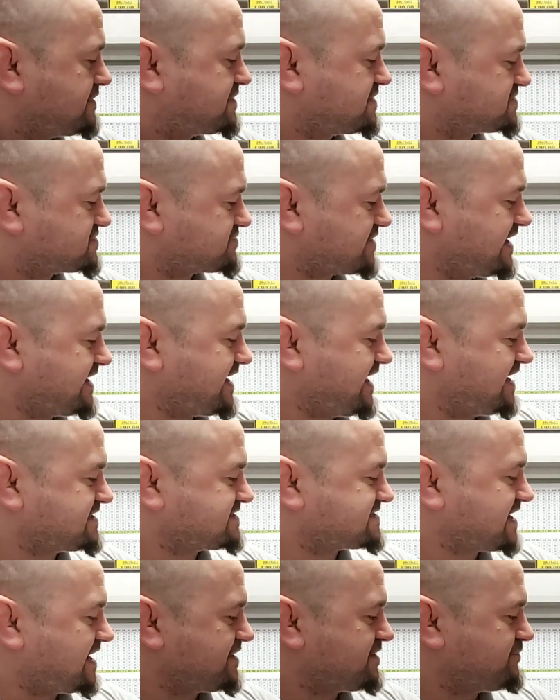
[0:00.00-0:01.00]
The straight
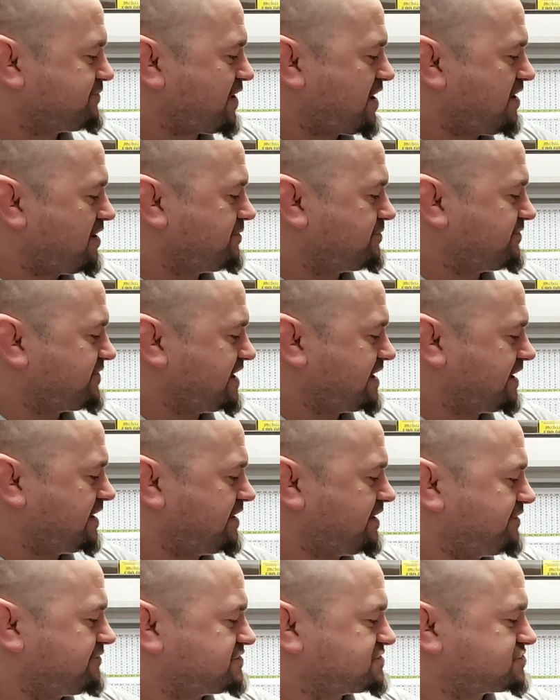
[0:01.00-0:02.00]
lines down the bottom,
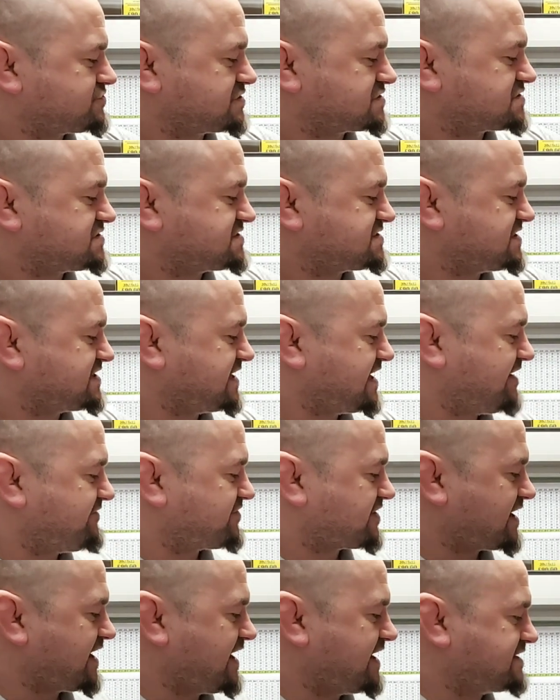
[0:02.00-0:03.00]
restricted to the
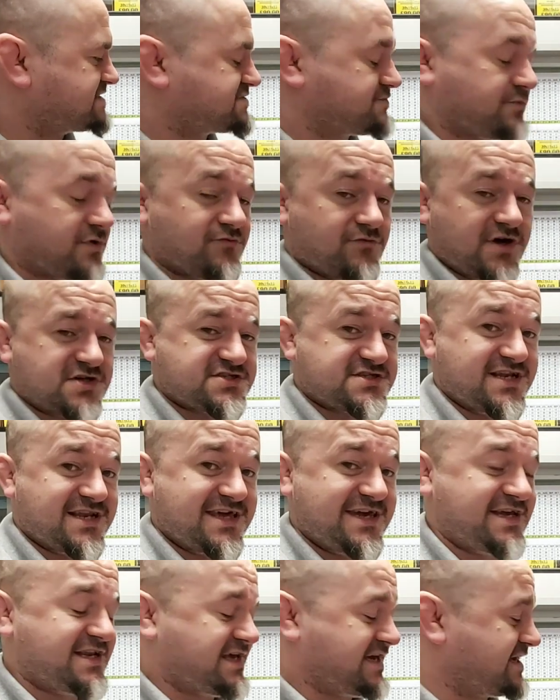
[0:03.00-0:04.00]
Everglades, were
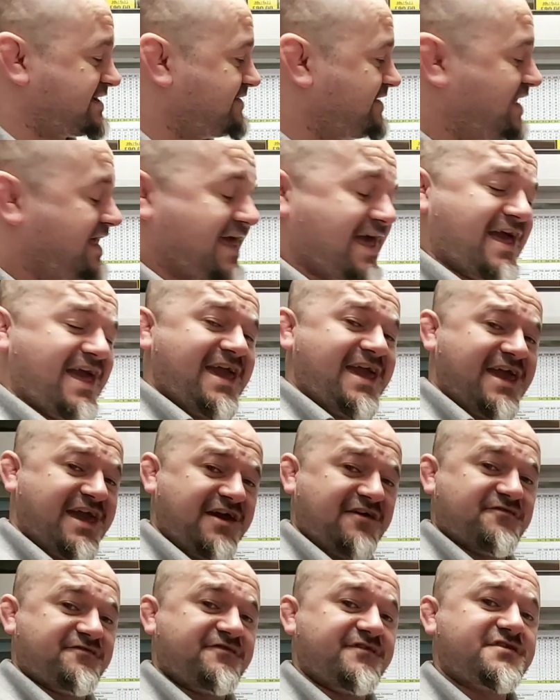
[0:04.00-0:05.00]
rossalini.
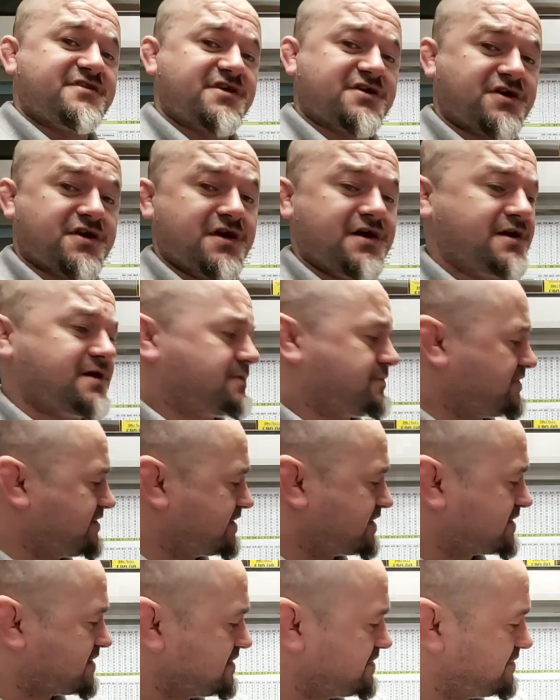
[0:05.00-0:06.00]
If deckerti were
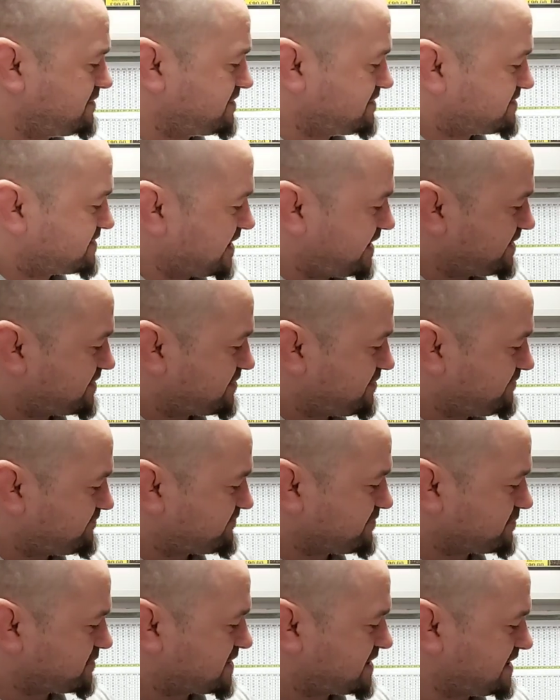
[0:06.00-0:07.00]
included, they
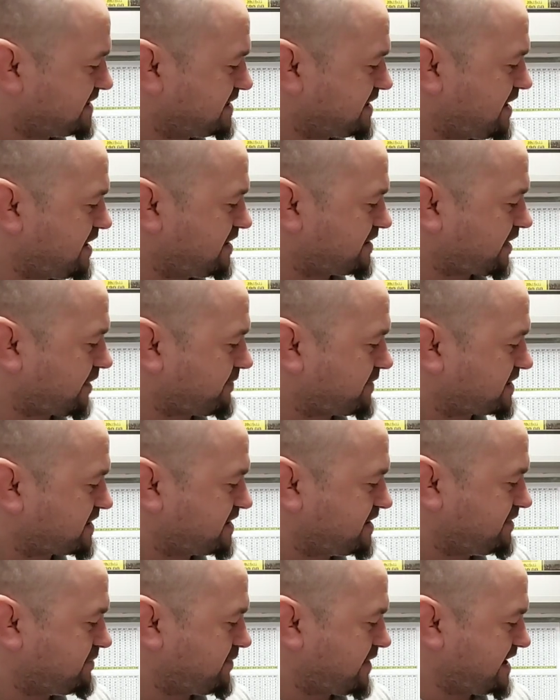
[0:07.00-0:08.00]
come from Key Largo and
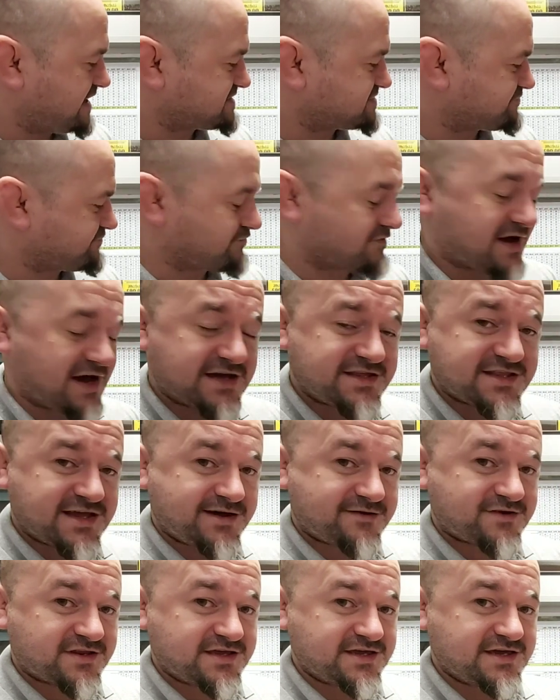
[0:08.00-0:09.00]
Key West, right
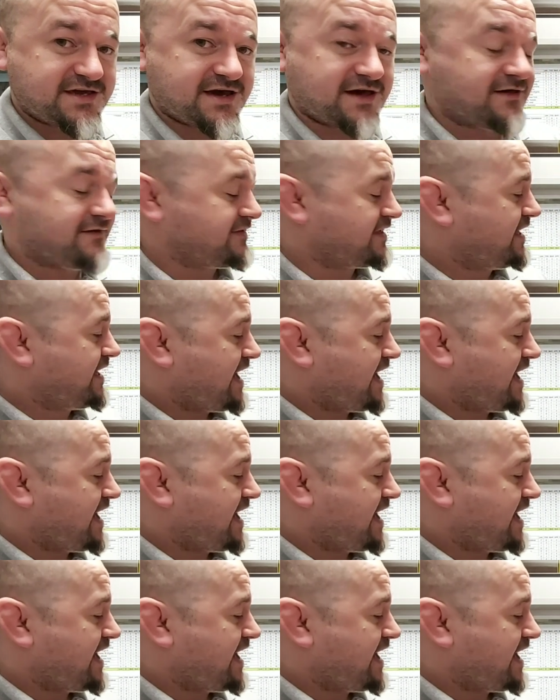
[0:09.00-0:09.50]
down here.